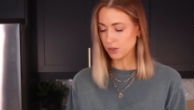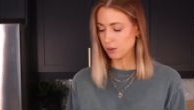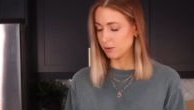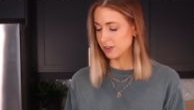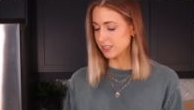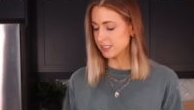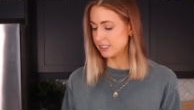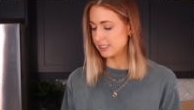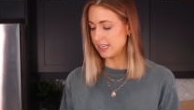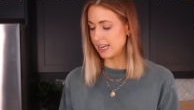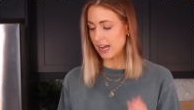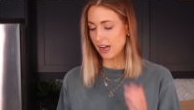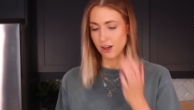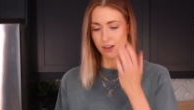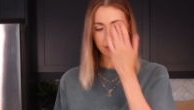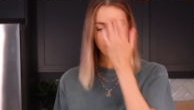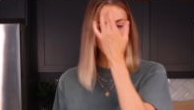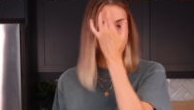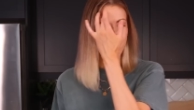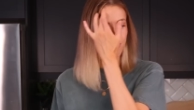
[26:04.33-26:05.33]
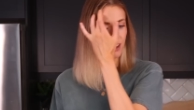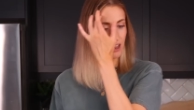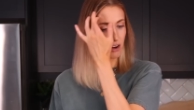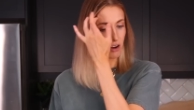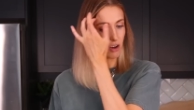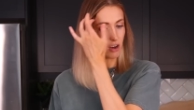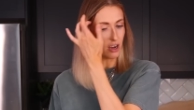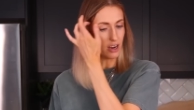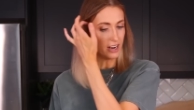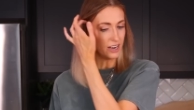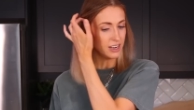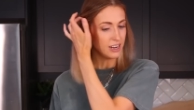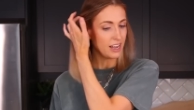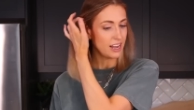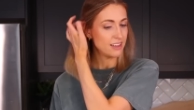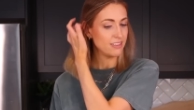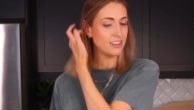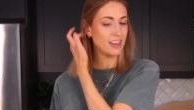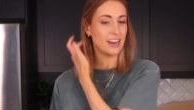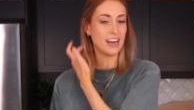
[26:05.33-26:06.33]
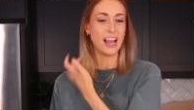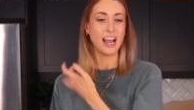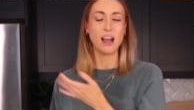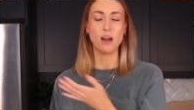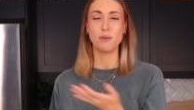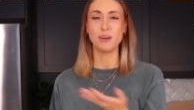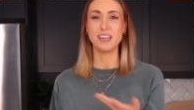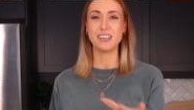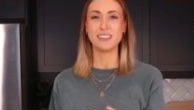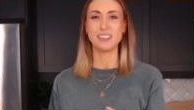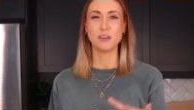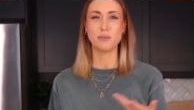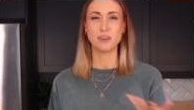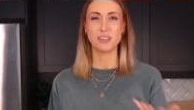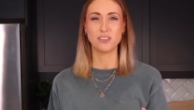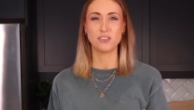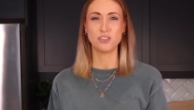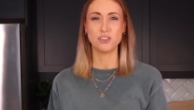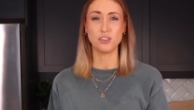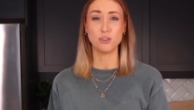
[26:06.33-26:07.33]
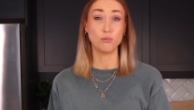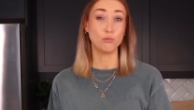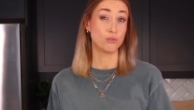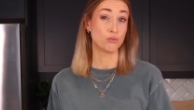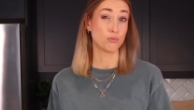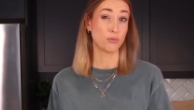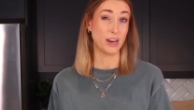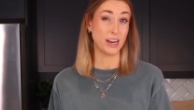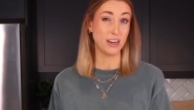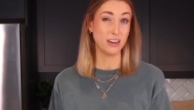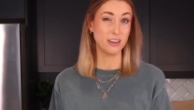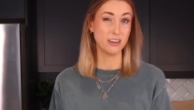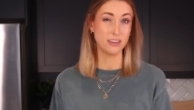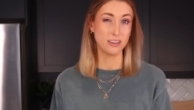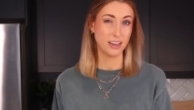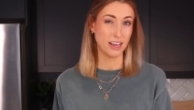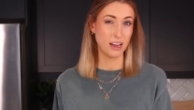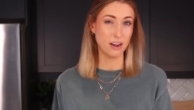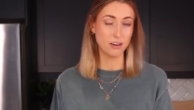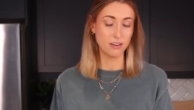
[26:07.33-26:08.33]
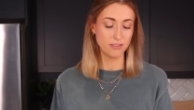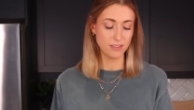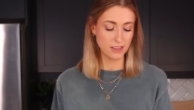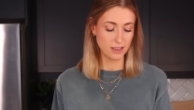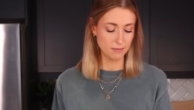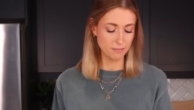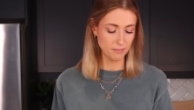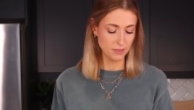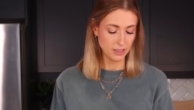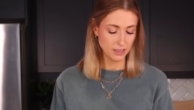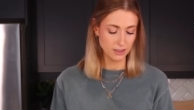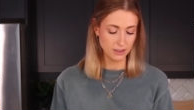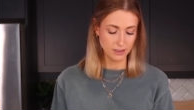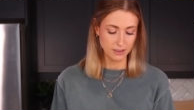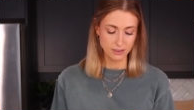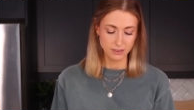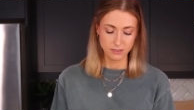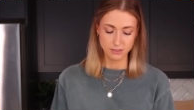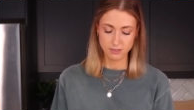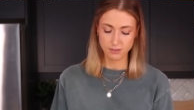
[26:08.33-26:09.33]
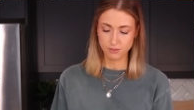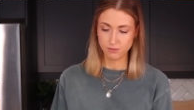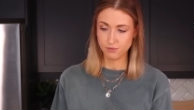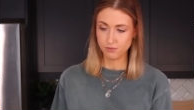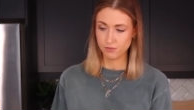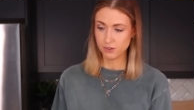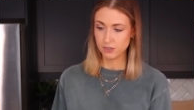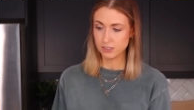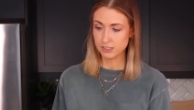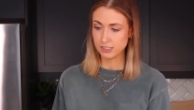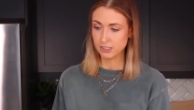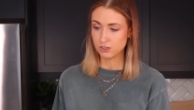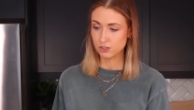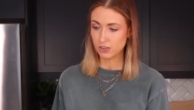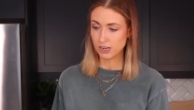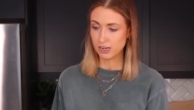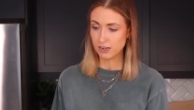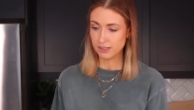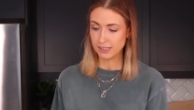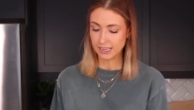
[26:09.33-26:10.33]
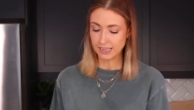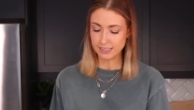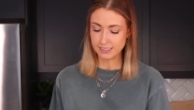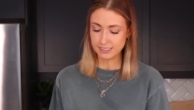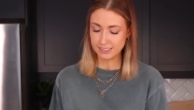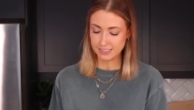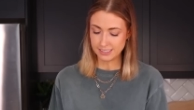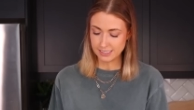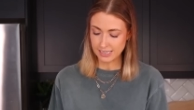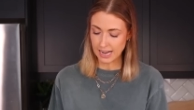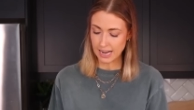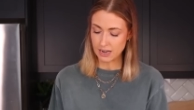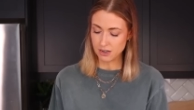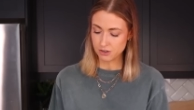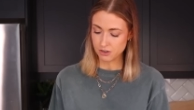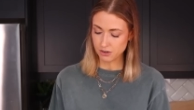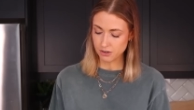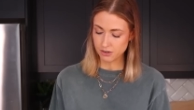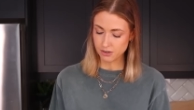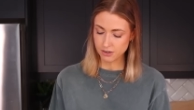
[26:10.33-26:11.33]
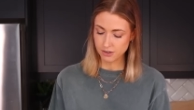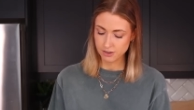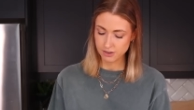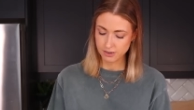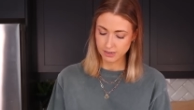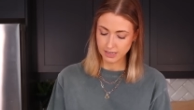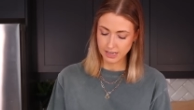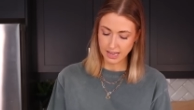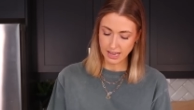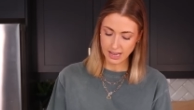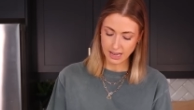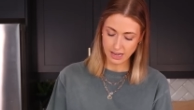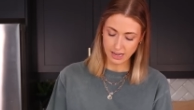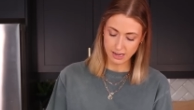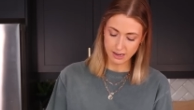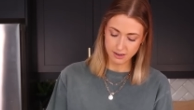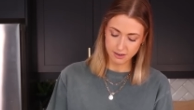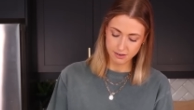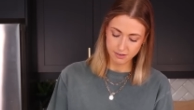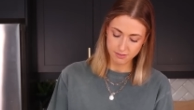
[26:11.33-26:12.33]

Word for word: So I wanted to see how they fit on and then how easy it was to drink out of them. So first let's try it on like a standard can,